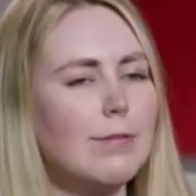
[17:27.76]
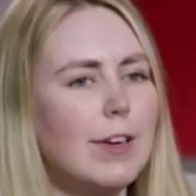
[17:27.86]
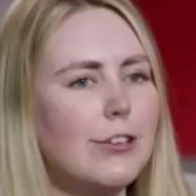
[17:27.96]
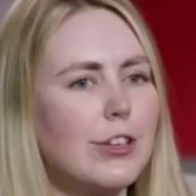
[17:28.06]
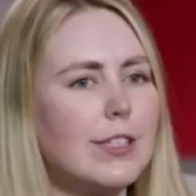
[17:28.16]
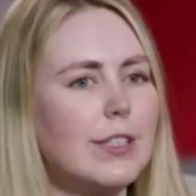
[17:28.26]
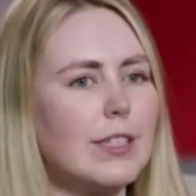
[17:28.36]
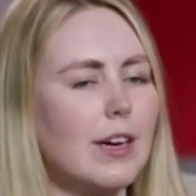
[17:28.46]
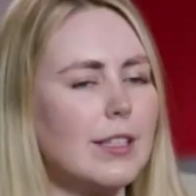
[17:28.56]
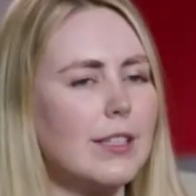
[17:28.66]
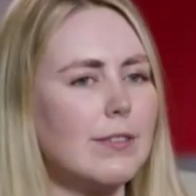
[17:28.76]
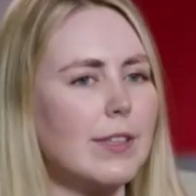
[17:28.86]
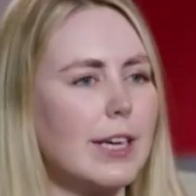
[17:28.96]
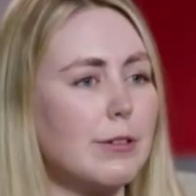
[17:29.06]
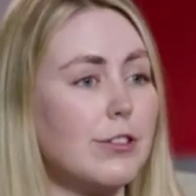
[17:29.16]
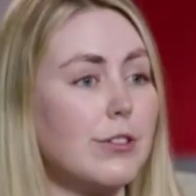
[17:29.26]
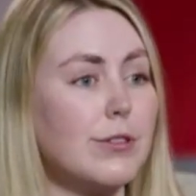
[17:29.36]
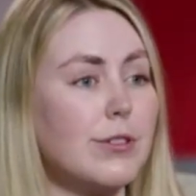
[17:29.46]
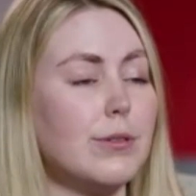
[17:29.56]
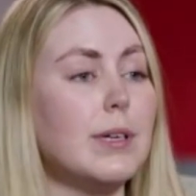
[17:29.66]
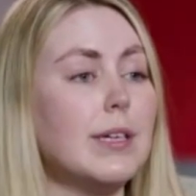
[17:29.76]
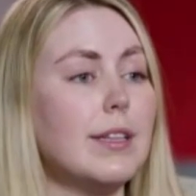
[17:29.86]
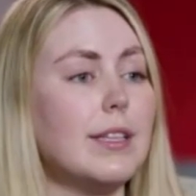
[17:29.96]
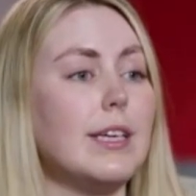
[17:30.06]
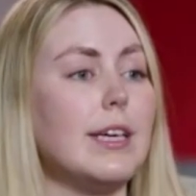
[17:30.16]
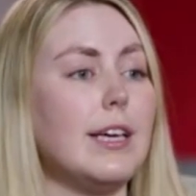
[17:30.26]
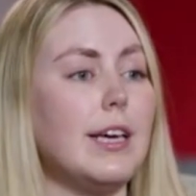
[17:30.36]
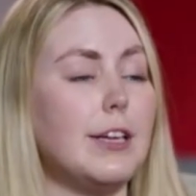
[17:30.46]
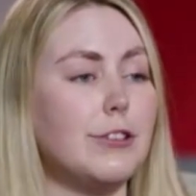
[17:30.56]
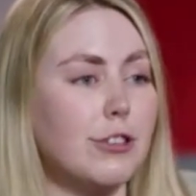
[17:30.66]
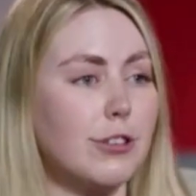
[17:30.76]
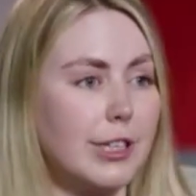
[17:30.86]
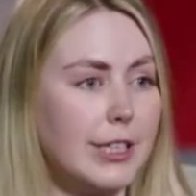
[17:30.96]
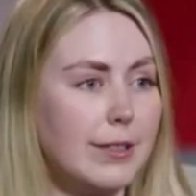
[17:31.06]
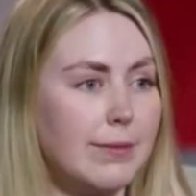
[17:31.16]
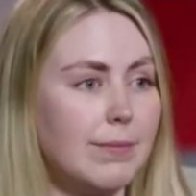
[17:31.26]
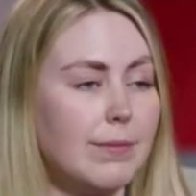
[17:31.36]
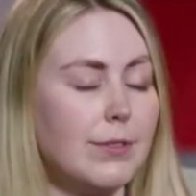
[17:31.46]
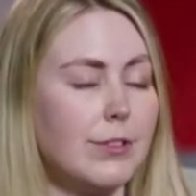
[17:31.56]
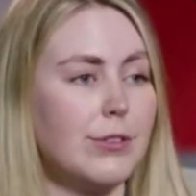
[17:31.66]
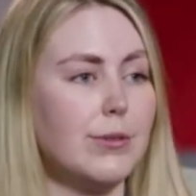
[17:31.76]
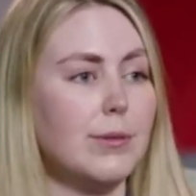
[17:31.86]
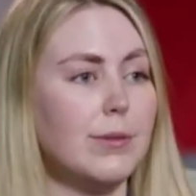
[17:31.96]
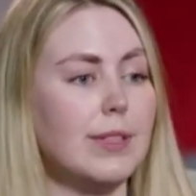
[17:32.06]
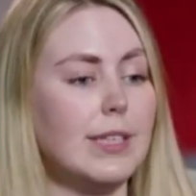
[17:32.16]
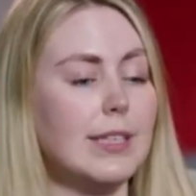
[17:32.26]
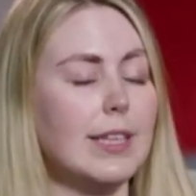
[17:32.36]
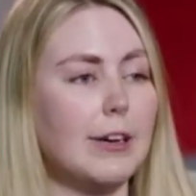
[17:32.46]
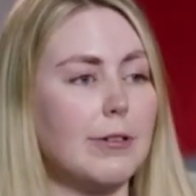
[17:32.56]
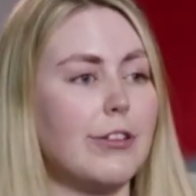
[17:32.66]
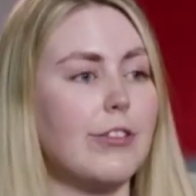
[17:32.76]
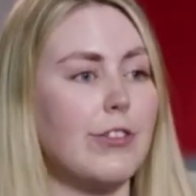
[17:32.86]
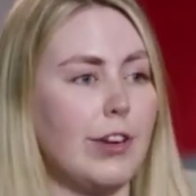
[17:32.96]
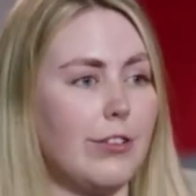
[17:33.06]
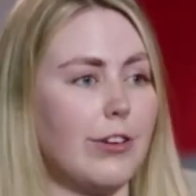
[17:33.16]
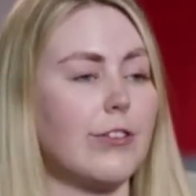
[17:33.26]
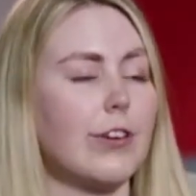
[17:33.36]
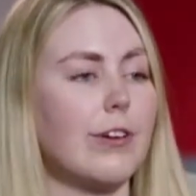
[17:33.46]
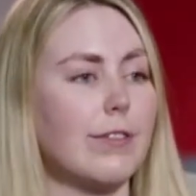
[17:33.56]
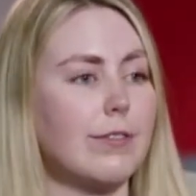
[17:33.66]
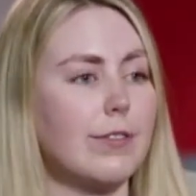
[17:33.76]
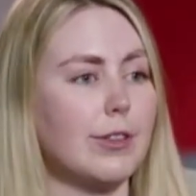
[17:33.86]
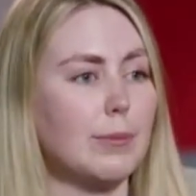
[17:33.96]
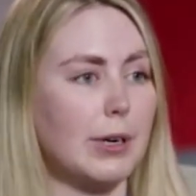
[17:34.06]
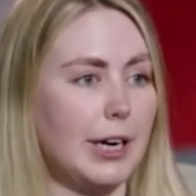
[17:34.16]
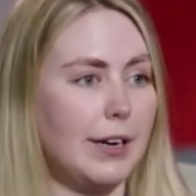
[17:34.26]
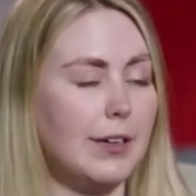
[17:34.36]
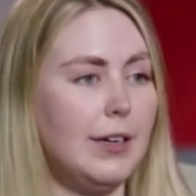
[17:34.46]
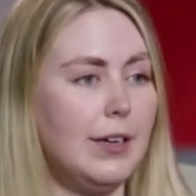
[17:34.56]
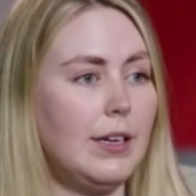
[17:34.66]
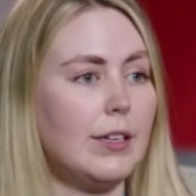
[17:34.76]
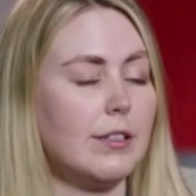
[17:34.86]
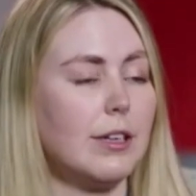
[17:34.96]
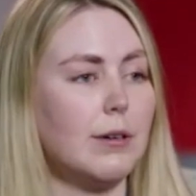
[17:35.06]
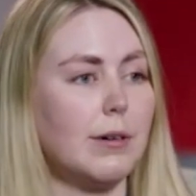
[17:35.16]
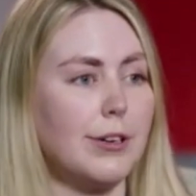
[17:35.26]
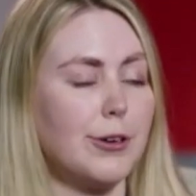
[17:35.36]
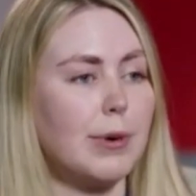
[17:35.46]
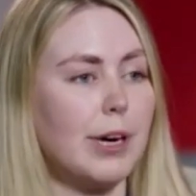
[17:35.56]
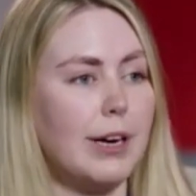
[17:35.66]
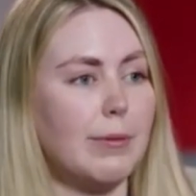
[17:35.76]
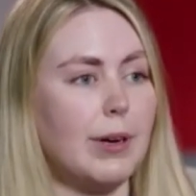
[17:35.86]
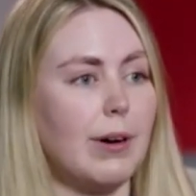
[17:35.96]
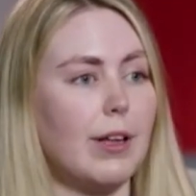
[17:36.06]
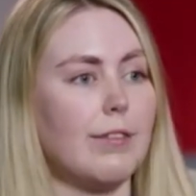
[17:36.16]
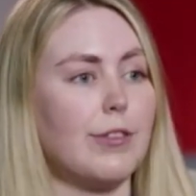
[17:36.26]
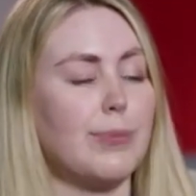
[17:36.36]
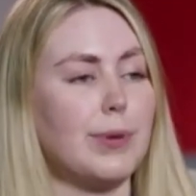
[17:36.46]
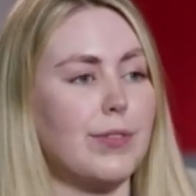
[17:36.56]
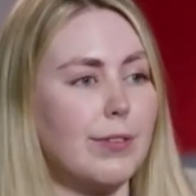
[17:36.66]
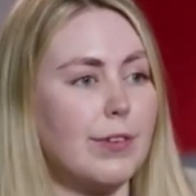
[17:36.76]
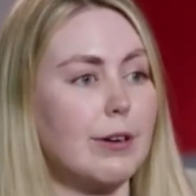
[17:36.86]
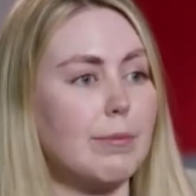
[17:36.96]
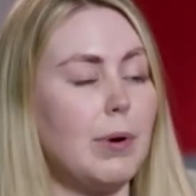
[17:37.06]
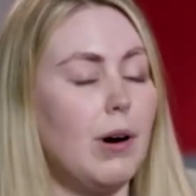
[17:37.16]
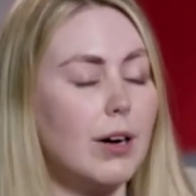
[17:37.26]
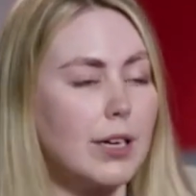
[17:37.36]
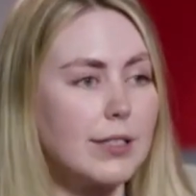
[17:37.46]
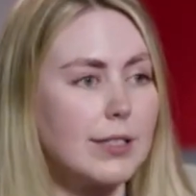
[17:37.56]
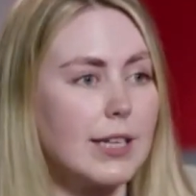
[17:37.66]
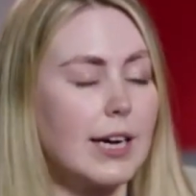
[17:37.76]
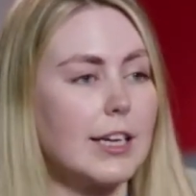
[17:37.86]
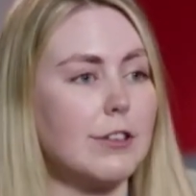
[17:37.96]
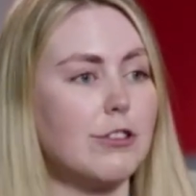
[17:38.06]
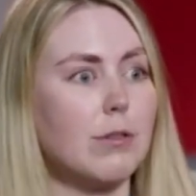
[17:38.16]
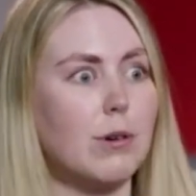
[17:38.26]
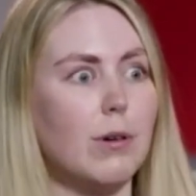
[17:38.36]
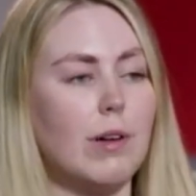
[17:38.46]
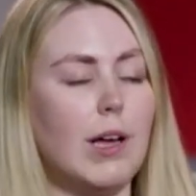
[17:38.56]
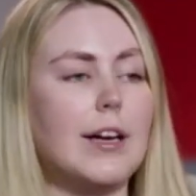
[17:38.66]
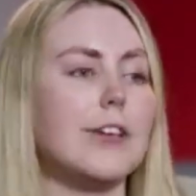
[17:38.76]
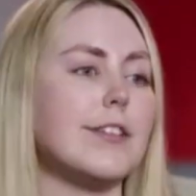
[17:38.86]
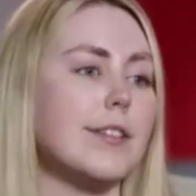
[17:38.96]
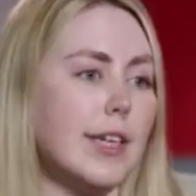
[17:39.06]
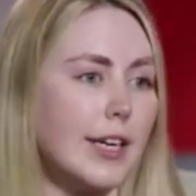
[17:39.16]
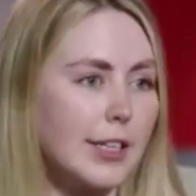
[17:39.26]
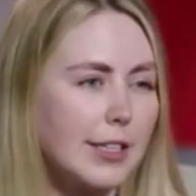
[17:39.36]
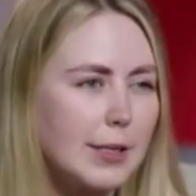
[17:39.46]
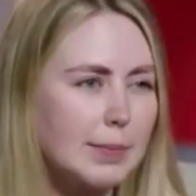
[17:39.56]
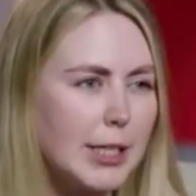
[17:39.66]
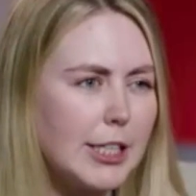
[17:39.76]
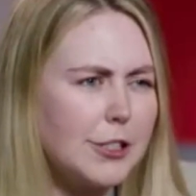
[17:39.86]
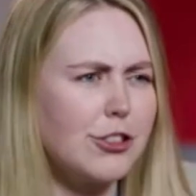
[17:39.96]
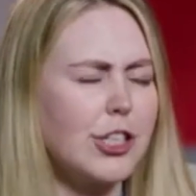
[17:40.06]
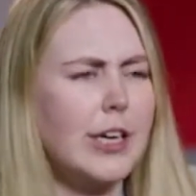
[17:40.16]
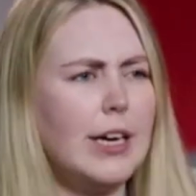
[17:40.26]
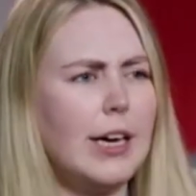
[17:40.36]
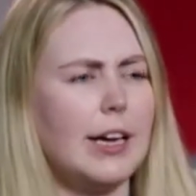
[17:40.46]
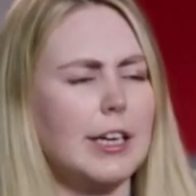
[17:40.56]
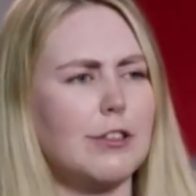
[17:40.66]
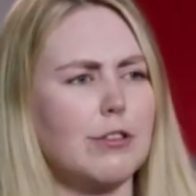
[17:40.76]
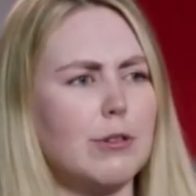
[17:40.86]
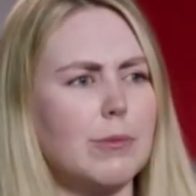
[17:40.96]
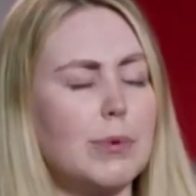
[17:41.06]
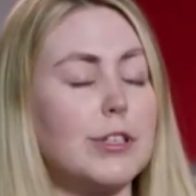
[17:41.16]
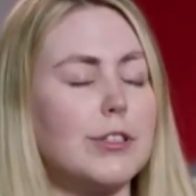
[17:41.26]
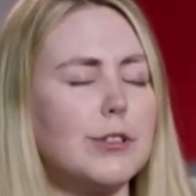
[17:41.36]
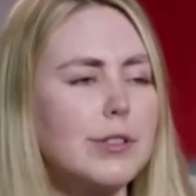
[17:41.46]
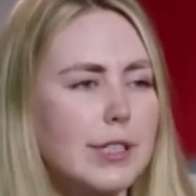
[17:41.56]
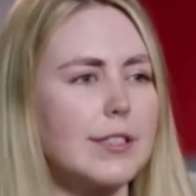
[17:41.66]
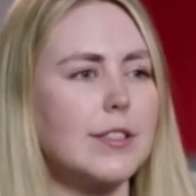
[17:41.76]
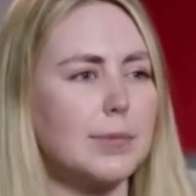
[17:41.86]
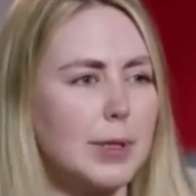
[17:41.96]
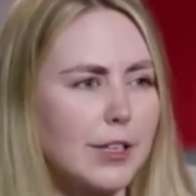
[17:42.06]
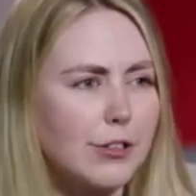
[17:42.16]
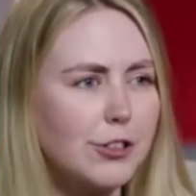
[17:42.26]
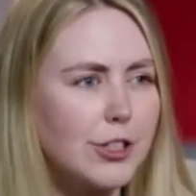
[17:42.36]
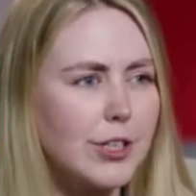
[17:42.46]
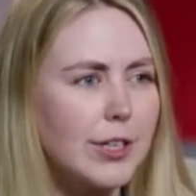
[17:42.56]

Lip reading: Aphasia is the loss of language due to the injury to the language centers of the brain. So in your brain, we all have specific parts that control understanding speech and control producing speech.